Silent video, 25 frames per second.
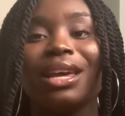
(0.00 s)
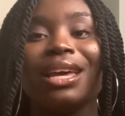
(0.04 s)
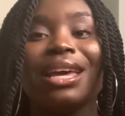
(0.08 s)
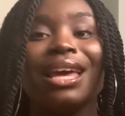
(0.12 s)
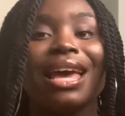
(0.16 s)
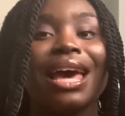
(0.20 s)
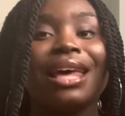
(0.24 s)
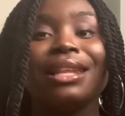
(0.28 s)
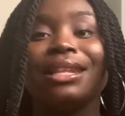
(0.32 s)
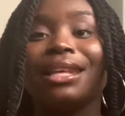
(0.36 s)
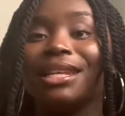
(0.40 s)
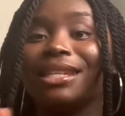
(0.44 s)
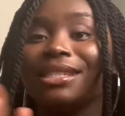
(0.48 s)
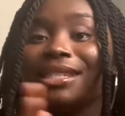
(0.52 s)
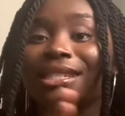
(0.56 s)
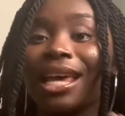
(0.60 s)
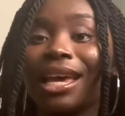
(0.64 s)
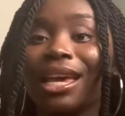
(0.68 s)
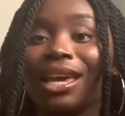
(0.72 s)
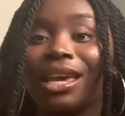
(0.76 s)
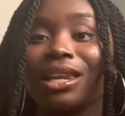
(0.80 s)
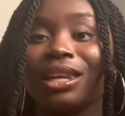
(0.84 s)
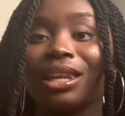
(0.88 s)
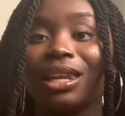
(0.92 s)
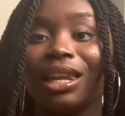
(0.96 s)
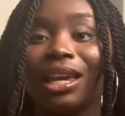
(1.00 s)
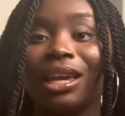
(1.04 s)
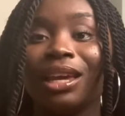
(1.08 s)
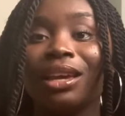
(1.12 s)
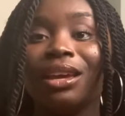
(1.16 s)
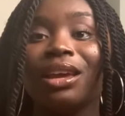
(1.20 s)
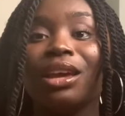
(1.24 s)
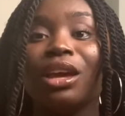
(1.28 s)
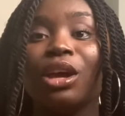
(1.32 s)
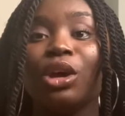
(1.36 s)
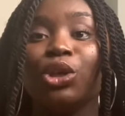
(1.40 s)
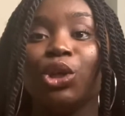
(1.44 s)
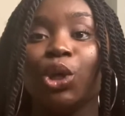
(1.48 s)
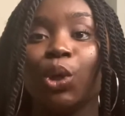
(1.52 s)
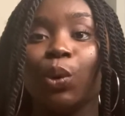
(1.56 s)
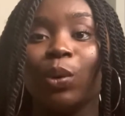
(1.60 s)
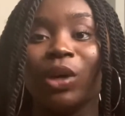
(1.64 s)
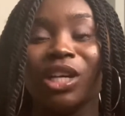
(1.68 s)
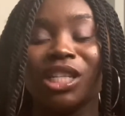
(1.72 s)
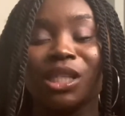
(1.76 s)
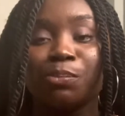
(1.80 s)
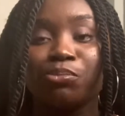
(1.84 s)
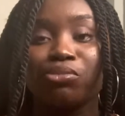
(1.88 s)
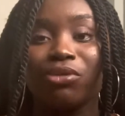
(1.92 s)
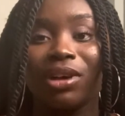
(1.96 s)
and then secondly, you
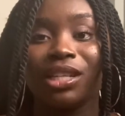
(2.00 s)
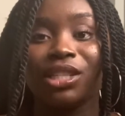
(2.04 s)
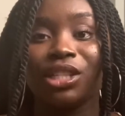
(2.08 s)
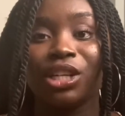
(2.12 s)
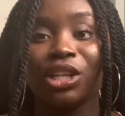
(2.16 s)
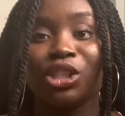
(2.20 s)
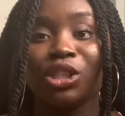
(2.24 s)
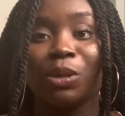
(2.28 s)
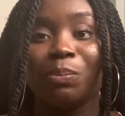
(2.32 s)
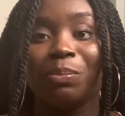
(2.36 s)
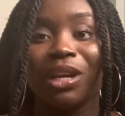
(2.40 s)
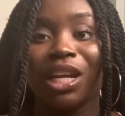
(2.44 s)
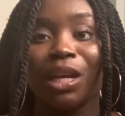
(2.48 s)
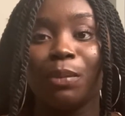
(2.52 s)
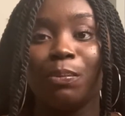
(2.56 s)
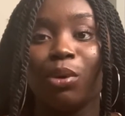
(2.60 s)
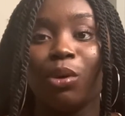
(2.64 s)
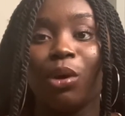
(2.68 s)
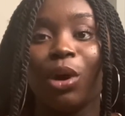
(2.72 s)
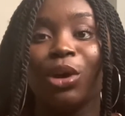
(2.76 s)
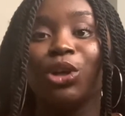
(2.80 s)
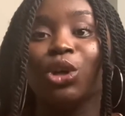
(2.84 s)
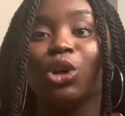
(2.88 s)
express it to people and you